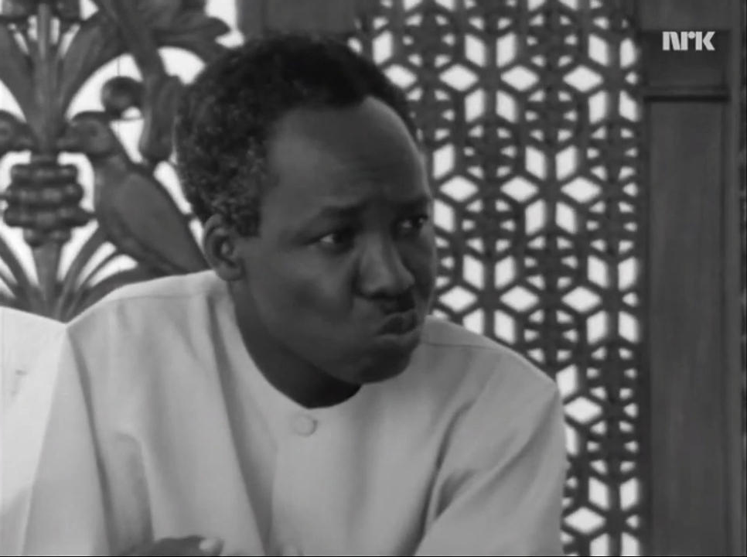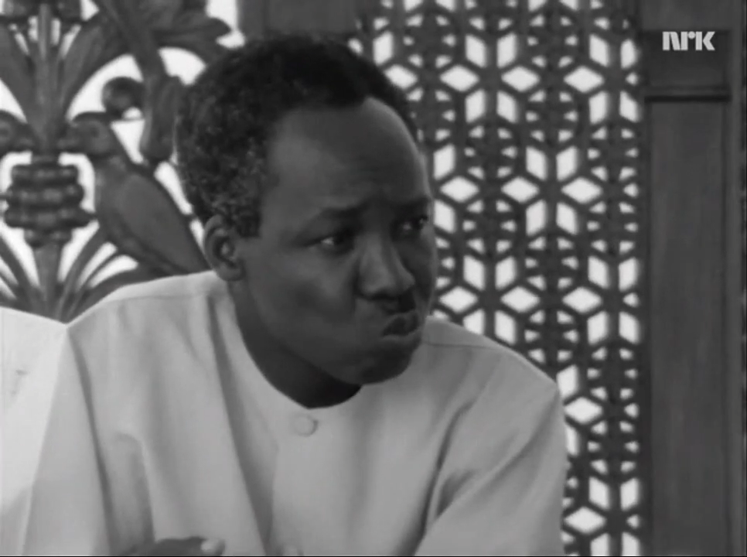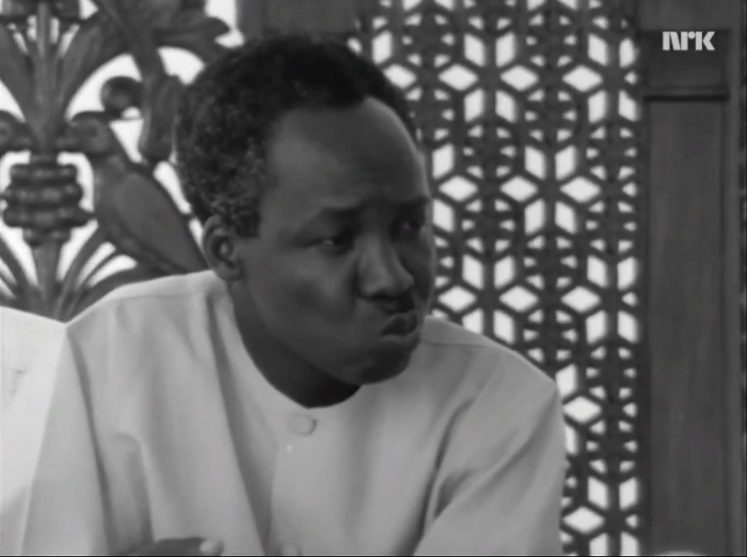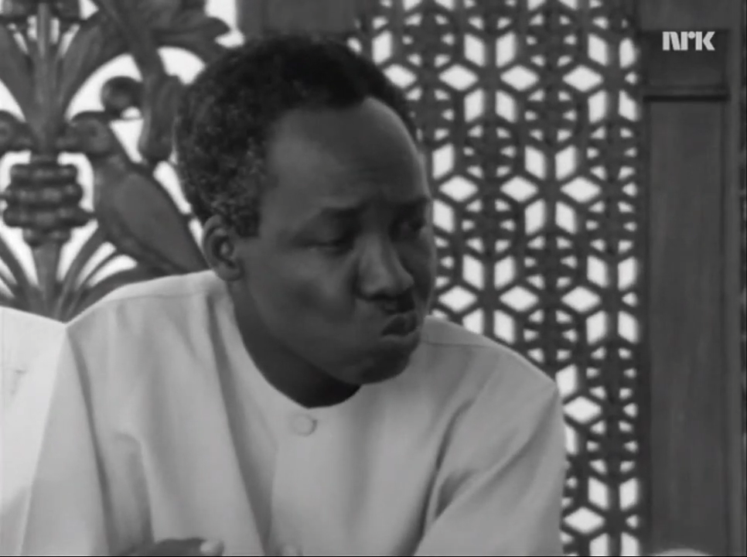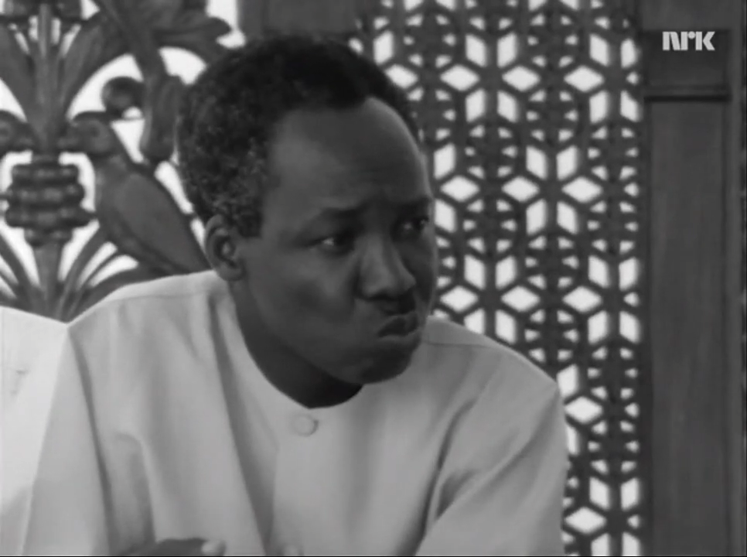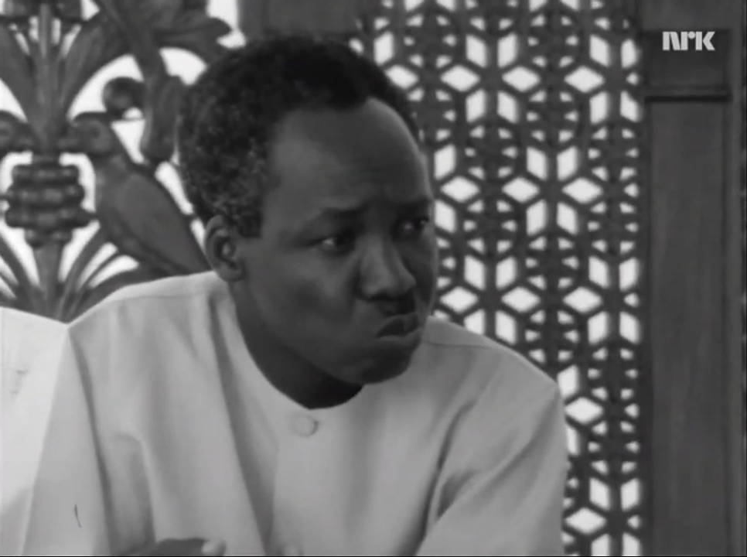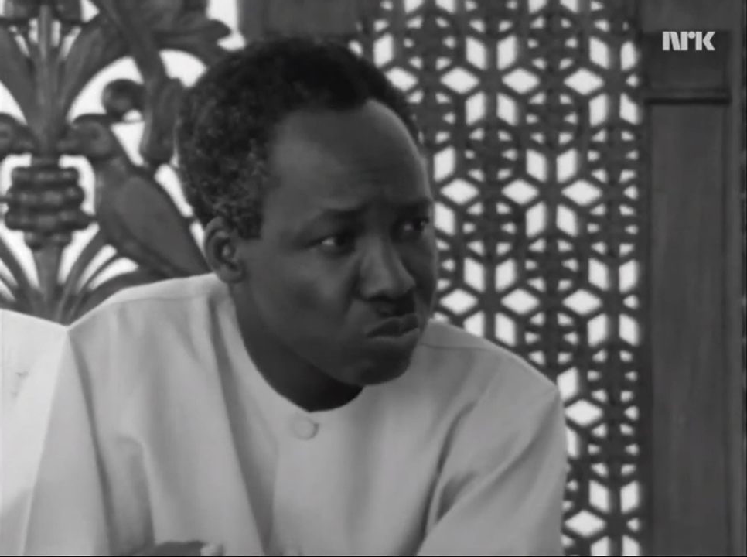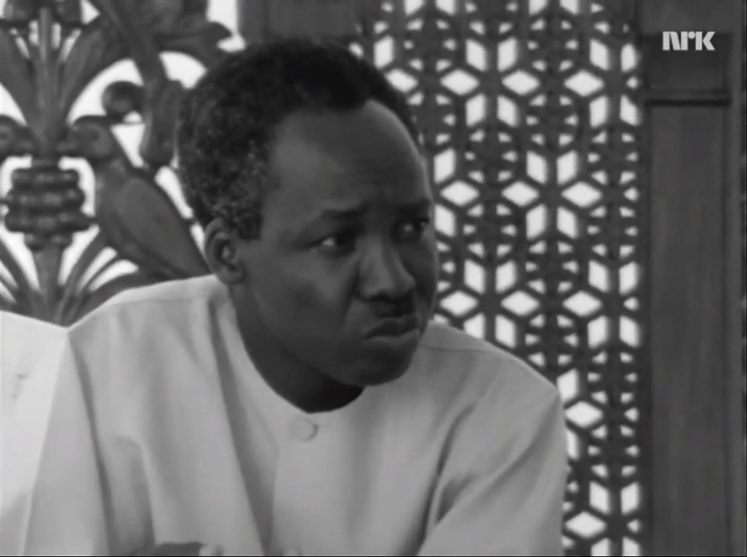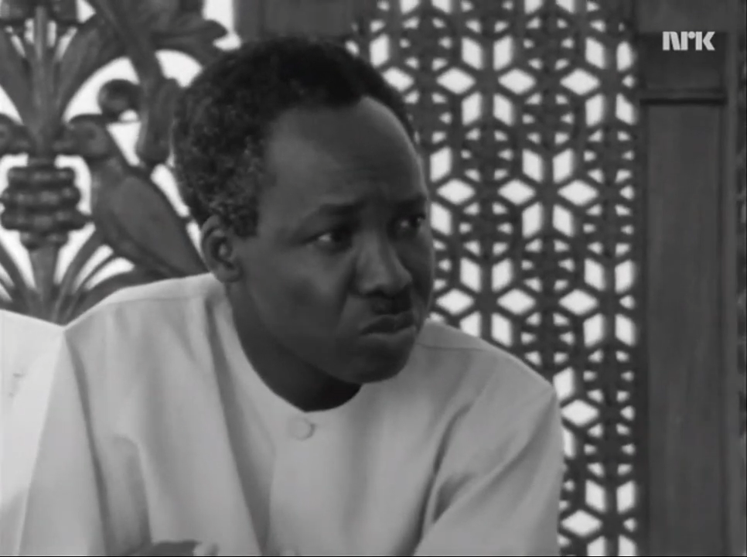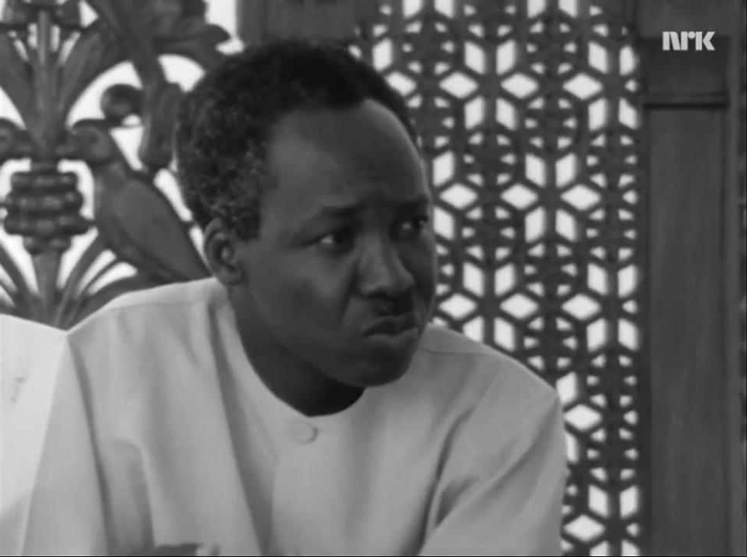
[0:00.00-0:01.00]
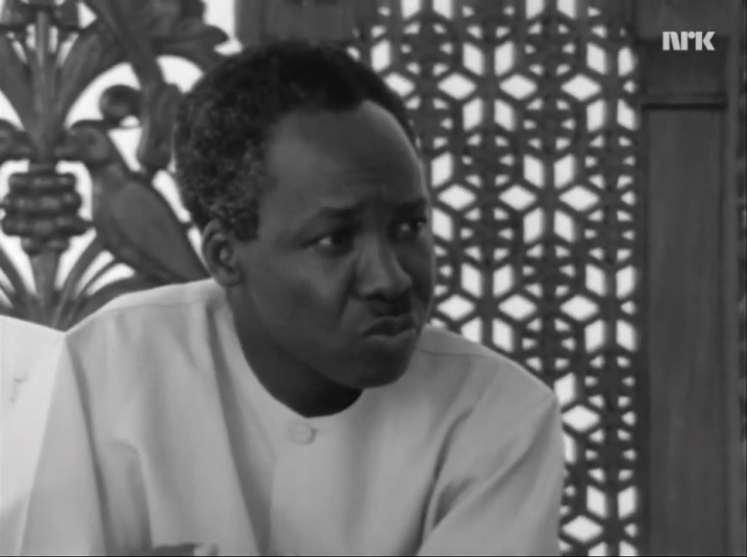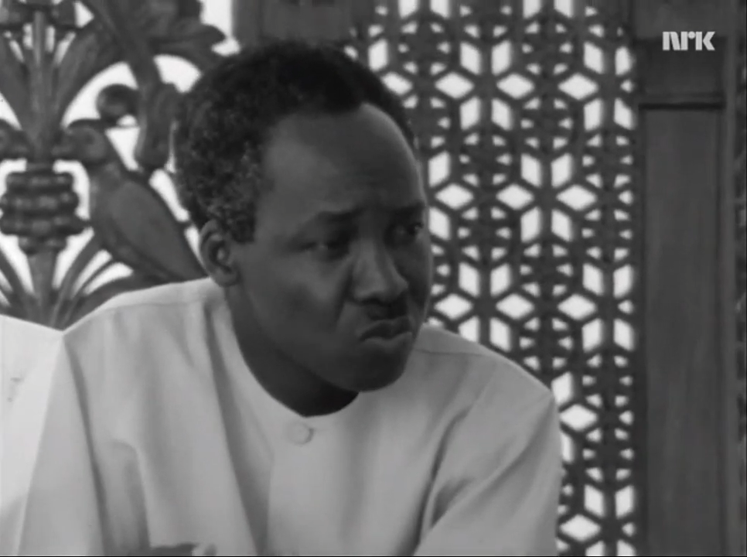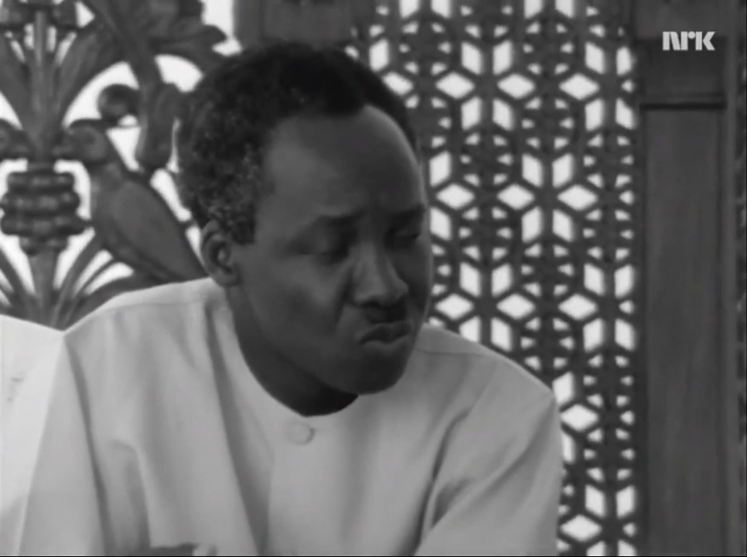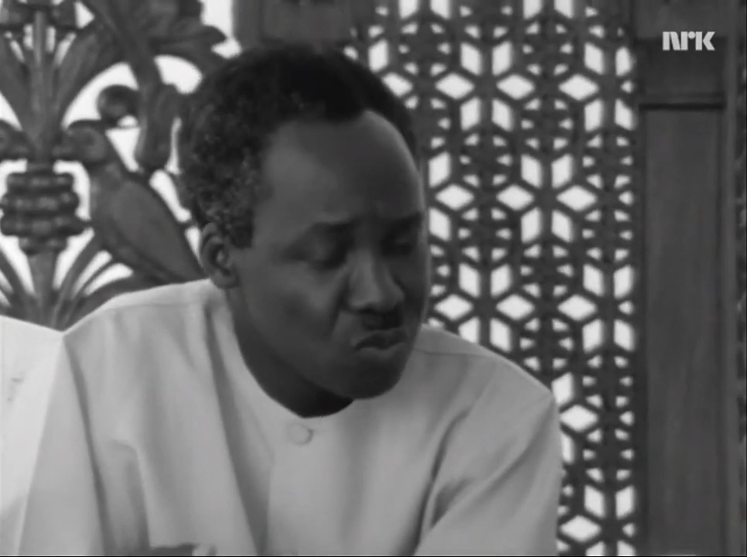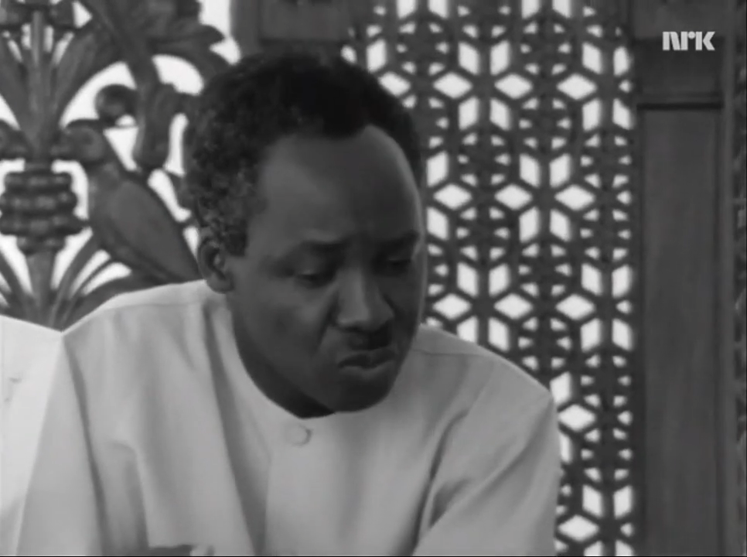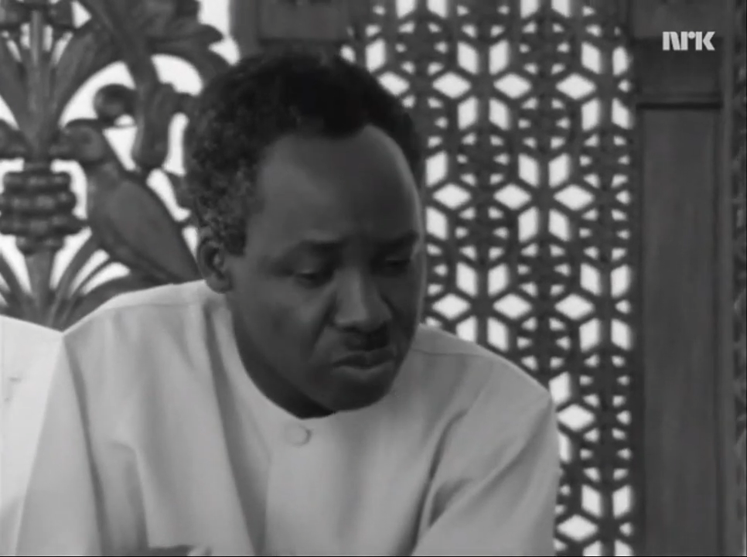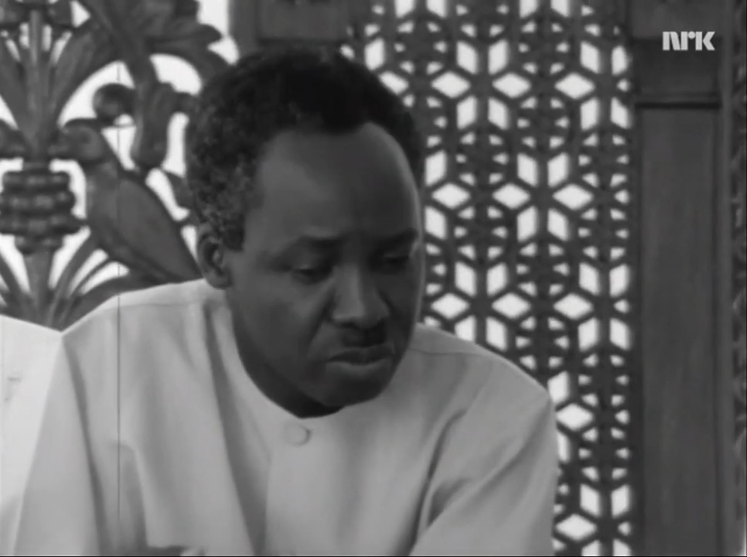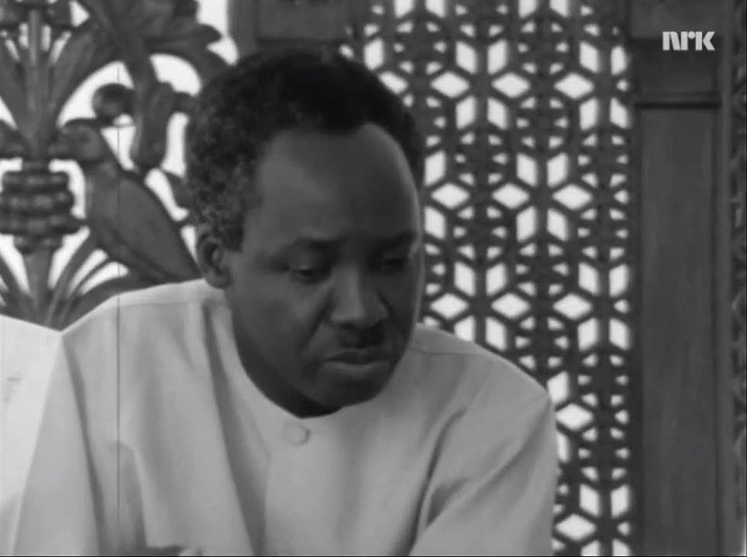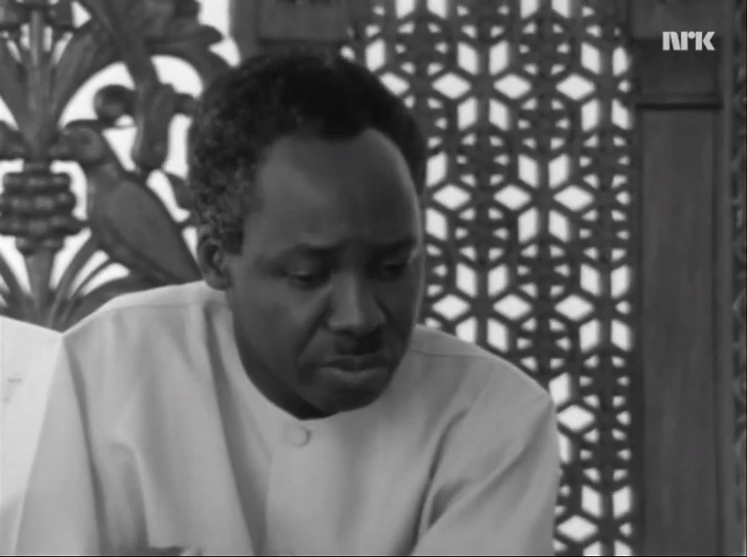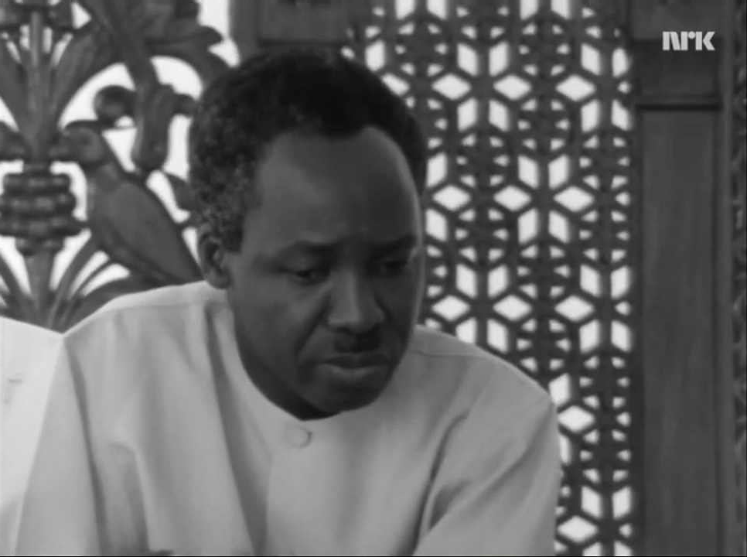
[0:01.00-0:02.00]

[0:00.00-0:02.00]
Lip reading: population like that of Zanzibar